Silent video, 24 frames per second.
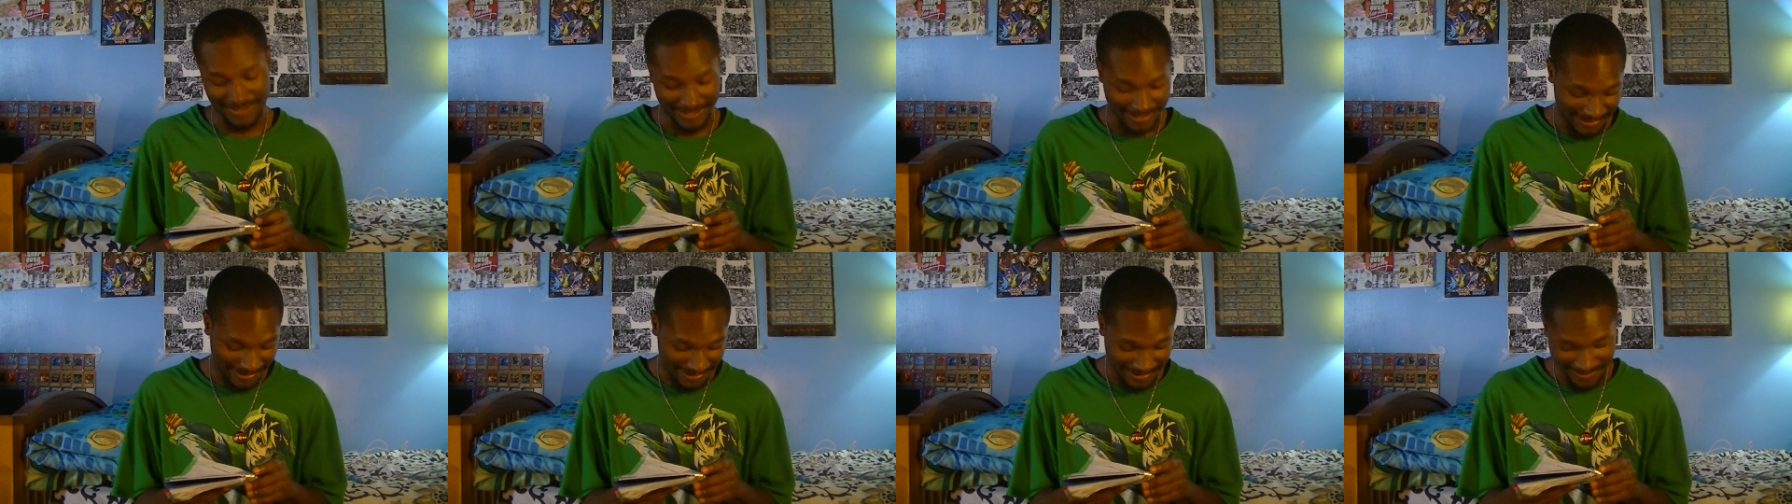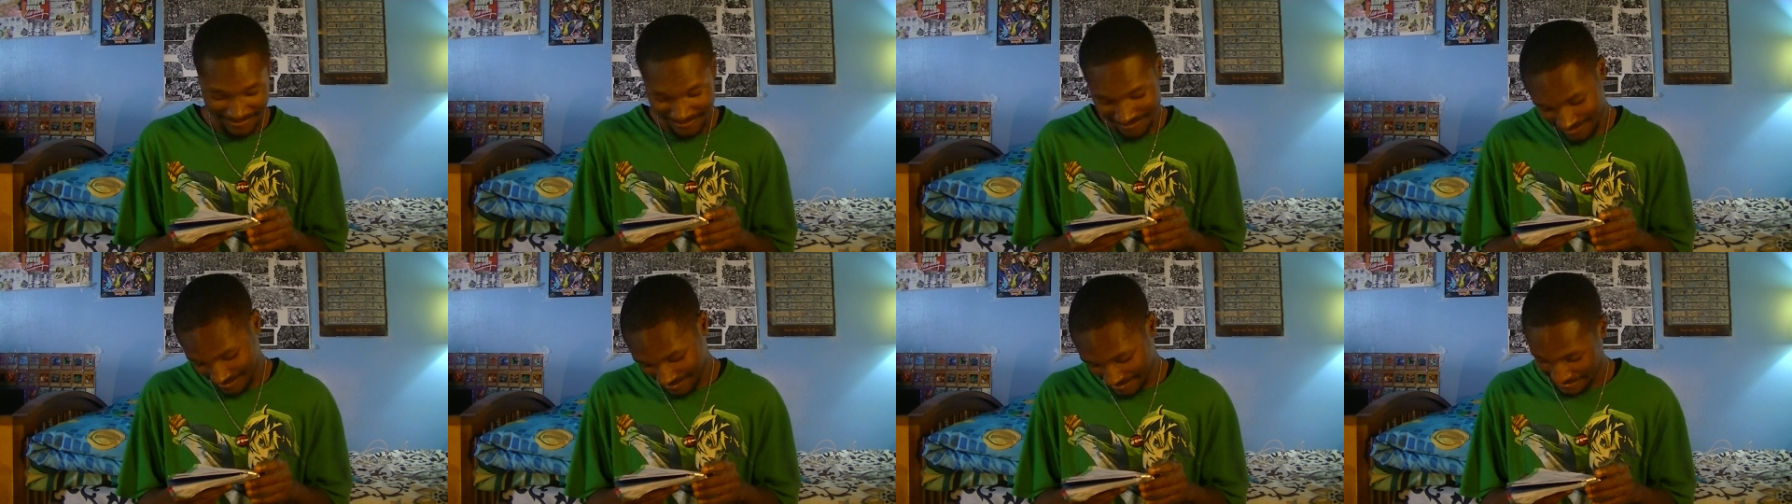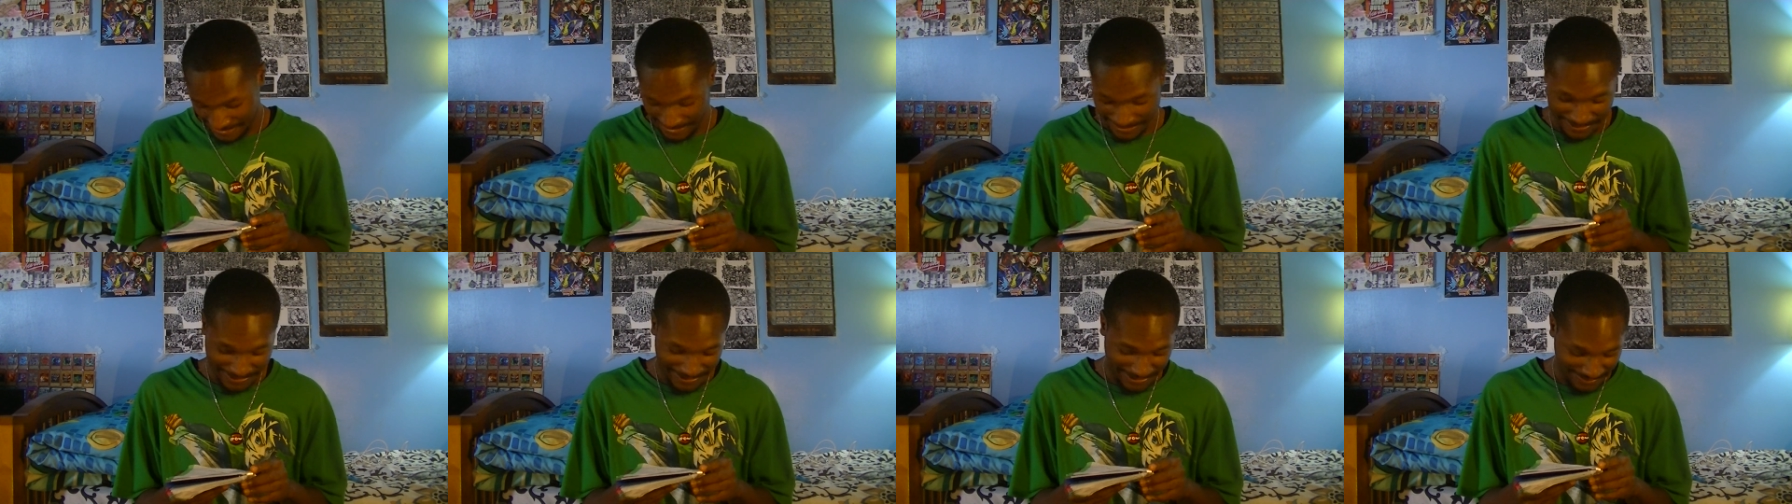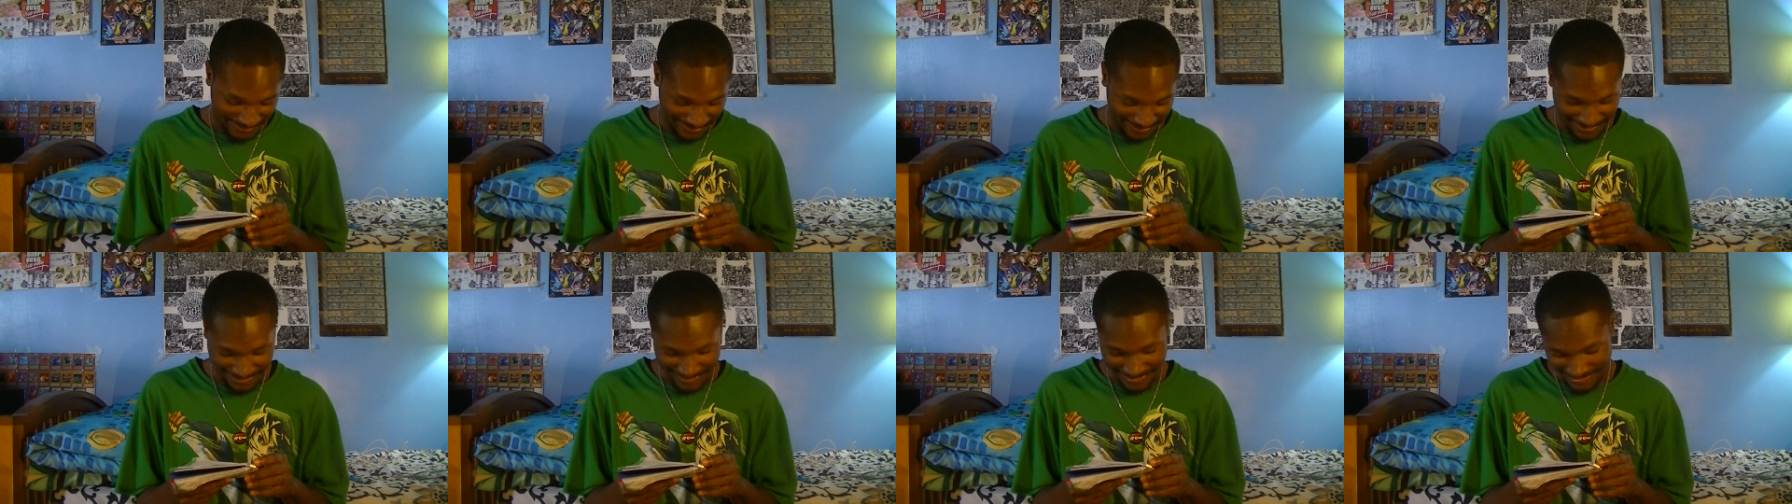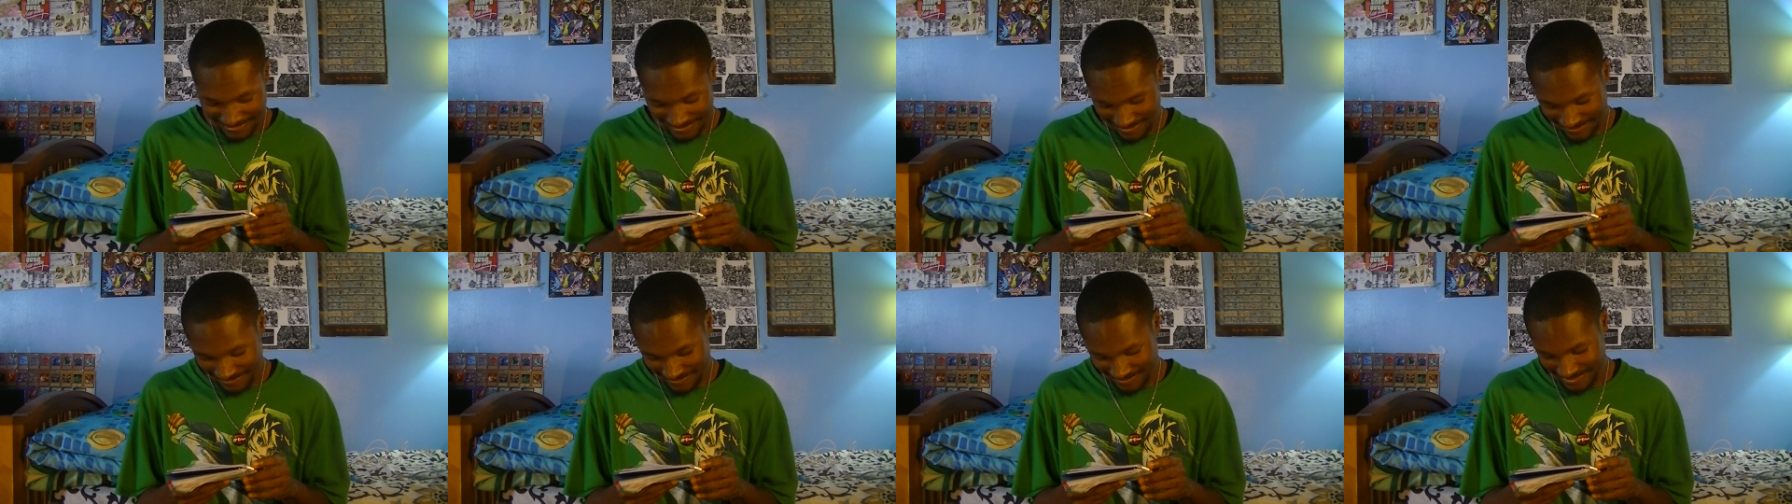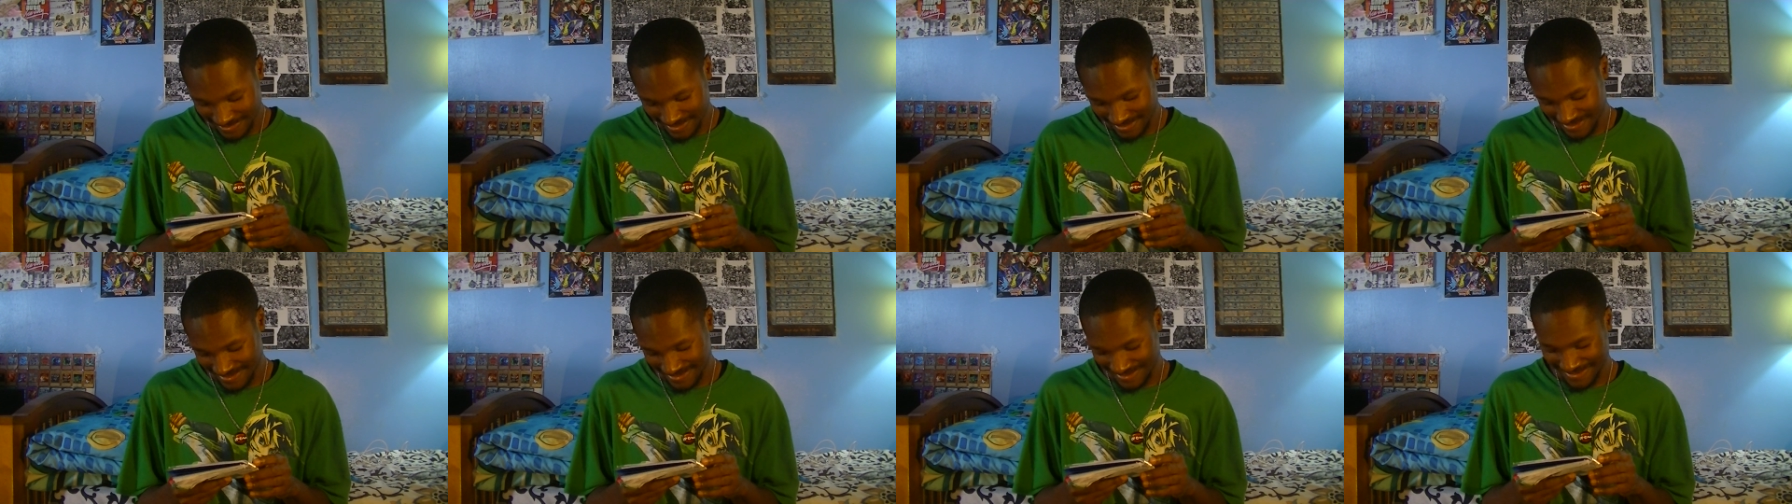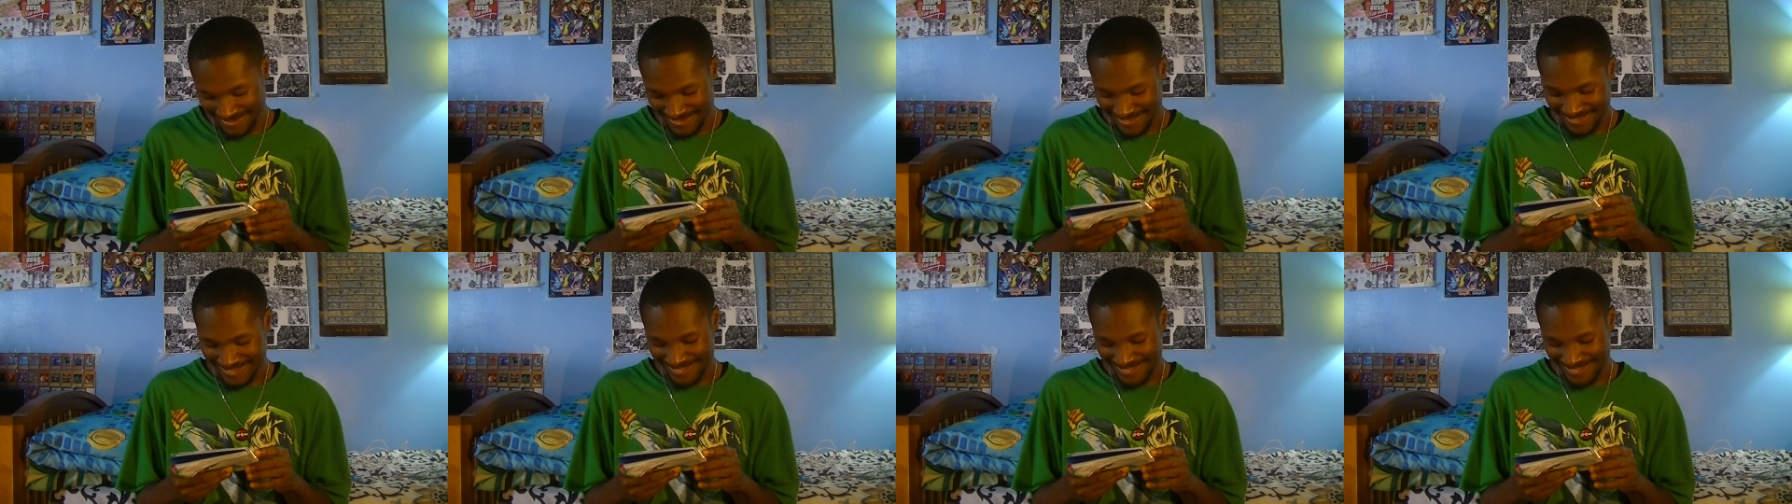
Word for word: and over and over all over again.